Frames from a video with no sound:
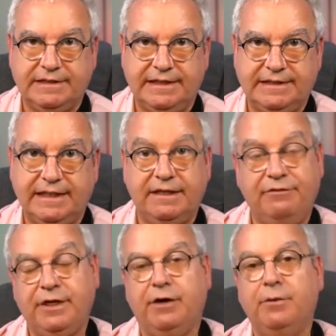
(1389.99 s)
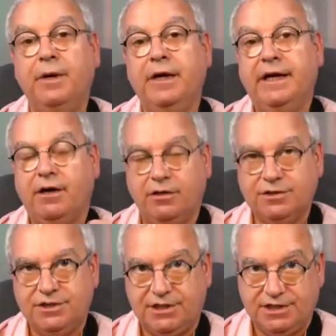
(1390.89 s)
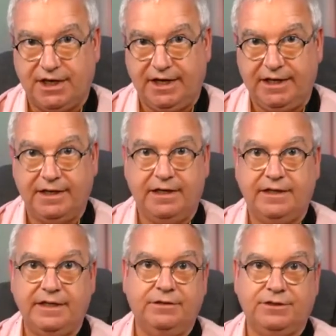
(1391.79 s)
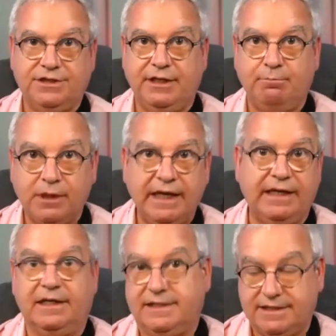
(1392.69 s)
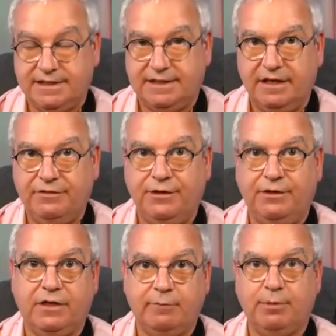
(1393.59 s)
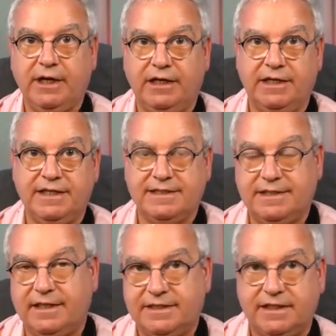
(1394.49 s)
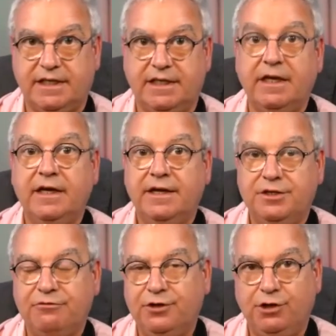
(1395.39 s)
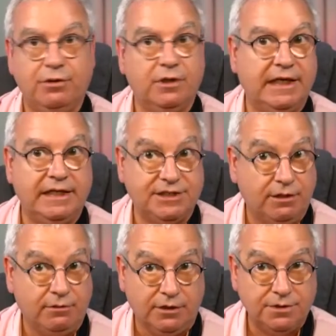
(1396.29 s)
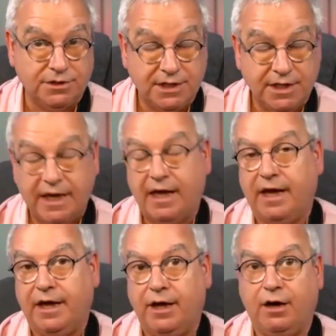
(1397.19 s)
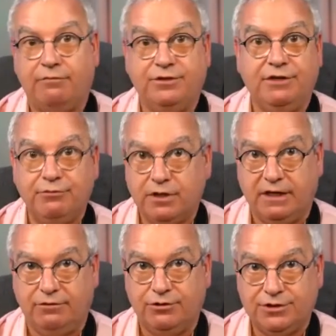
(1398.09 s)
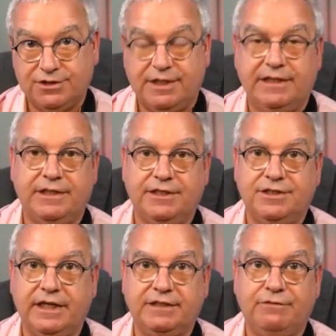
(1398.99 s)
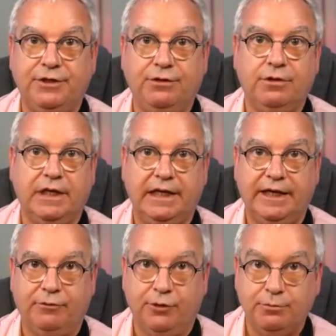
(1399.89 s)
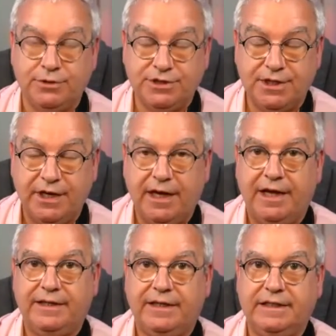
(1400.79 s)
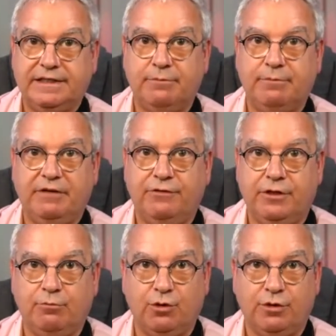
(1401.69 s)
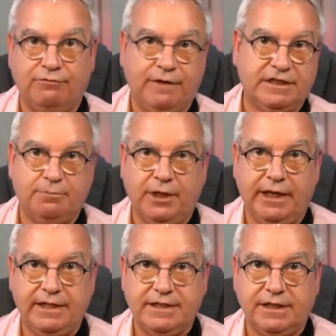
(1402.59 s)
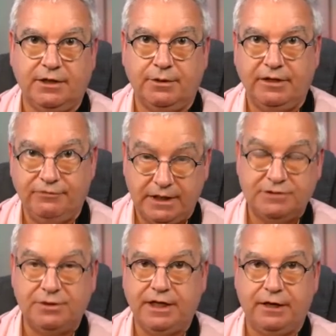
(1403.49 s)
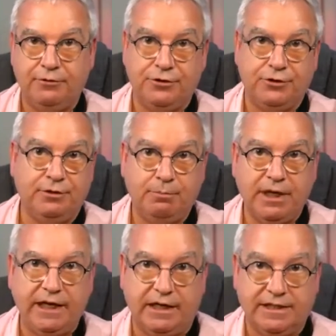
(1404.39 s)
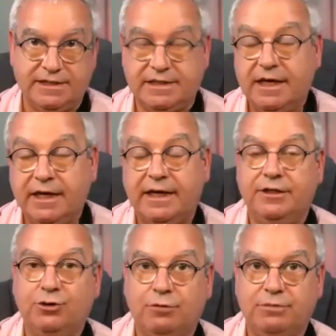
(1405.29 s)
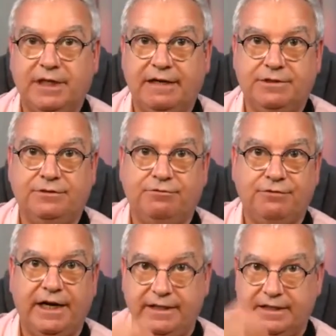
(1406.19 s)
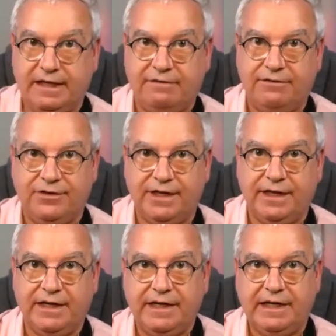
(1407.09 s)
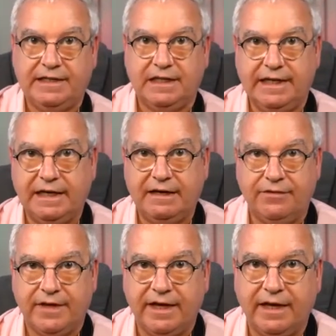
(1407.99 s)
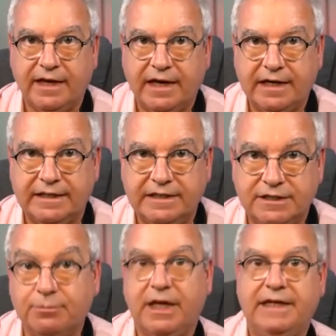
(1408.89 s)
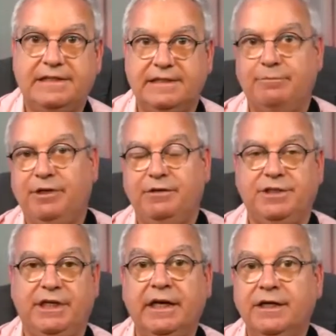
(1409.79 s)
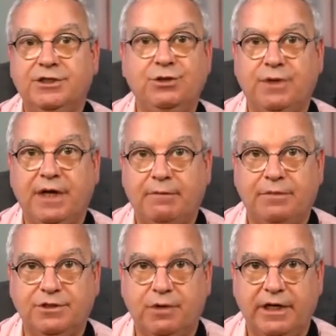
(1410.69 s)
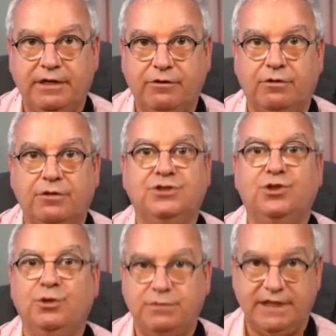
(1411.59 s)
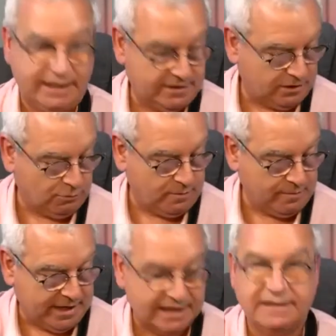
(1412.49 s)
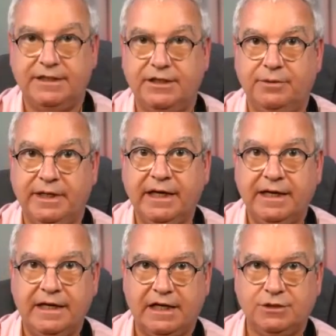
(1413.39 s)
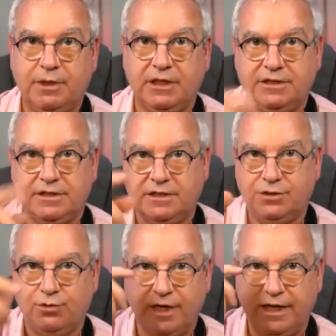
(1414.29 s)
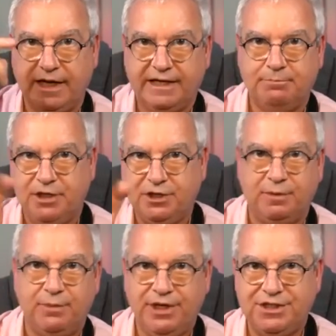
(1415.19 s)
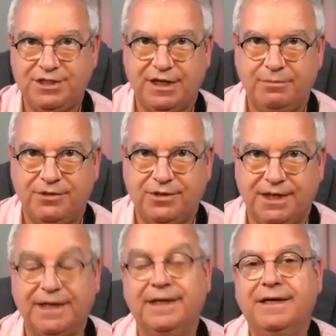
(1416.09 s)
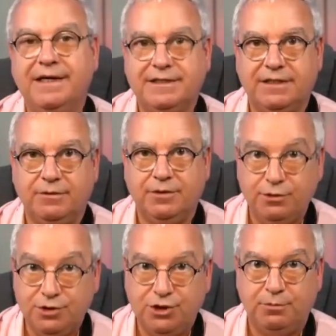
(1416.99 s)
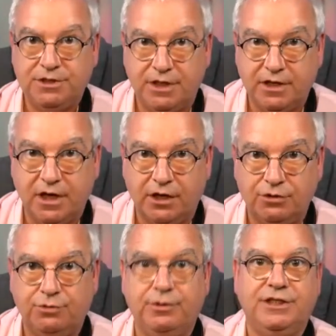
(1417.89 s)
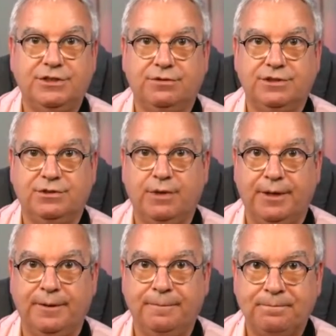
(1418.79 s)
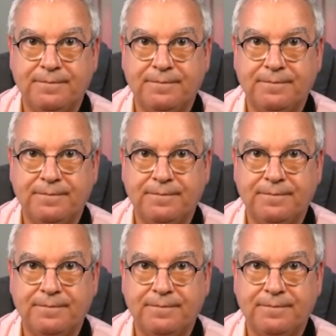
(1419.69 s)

And it's in if you go onto the site, and then you'll see playlists. If you click playlist, there's uh, different ukulele solos, uh, of different levels. Then there's things for ukulele groups. Then there's something for the more advanced players. So if you literally go through the playlist in the drop downs, you'll find that everything is laid out there. And in some cases, I'm using two cameras where you've got zooms in on what my hands are doing, as well as a talking head picture in picture type of thing. So YouTube is a, a good resource as well.